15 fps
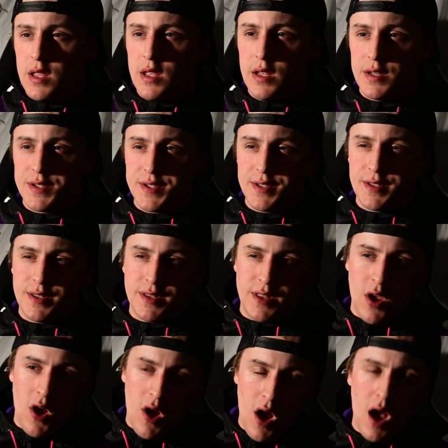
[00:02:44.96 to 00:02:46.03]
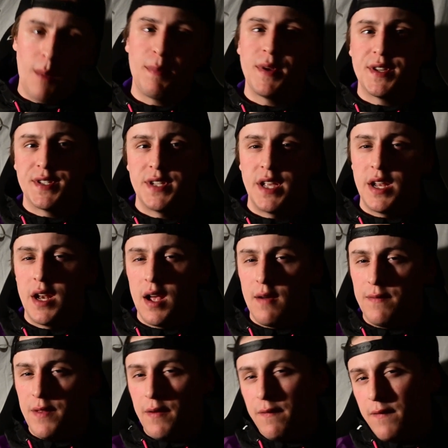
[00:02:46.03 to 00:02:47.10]
It's the opposite
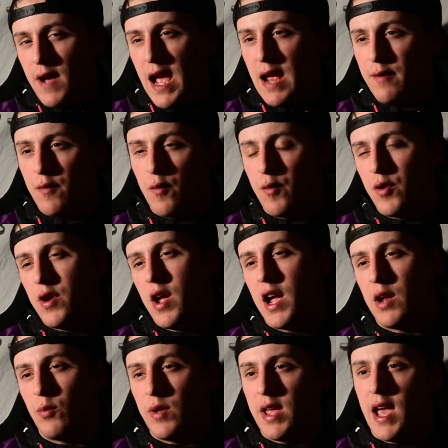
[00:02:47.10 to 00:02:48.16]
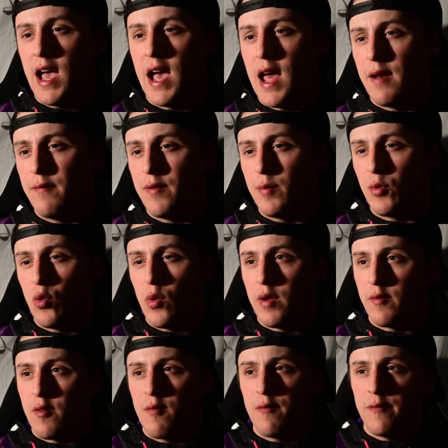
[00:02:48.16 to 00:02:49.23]
of the 5 over 9 we had from
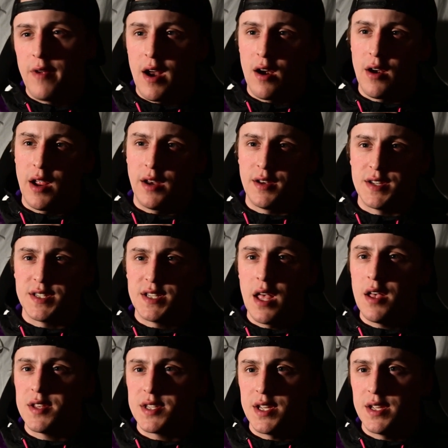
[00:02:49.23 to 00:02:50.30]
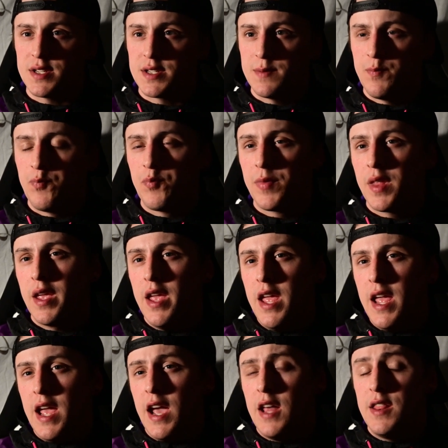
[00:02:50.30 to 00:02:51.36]
going from Fahrenheit to Celsius.
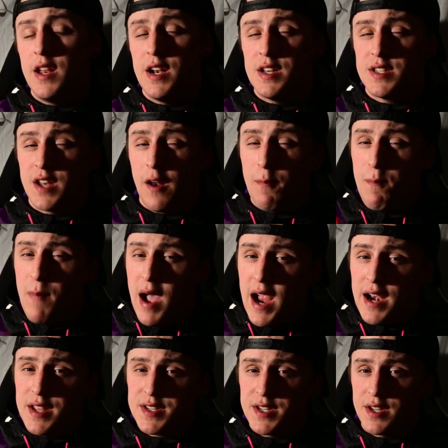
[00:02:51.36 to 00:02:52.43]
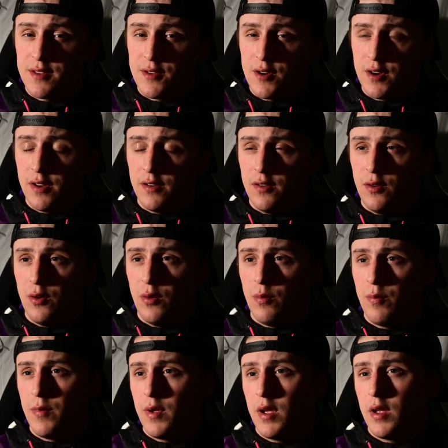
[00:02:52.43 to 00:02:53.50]
And then instead of minusing 32,
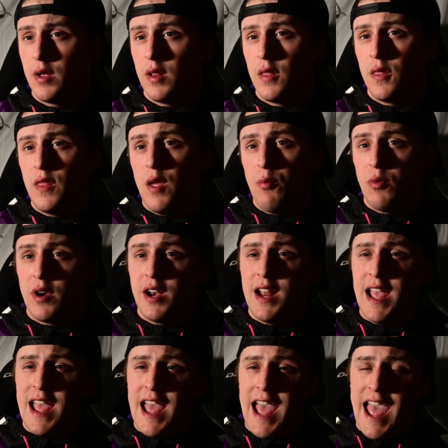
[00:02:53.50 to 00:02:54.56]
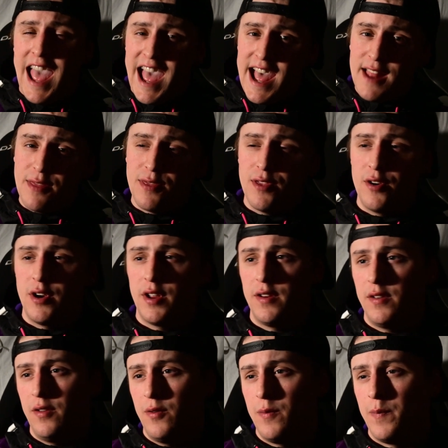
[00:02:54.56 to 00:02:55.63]
then we're going to add
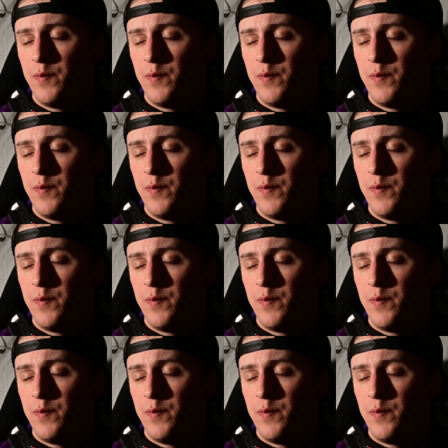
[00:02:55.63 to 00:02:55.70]
32.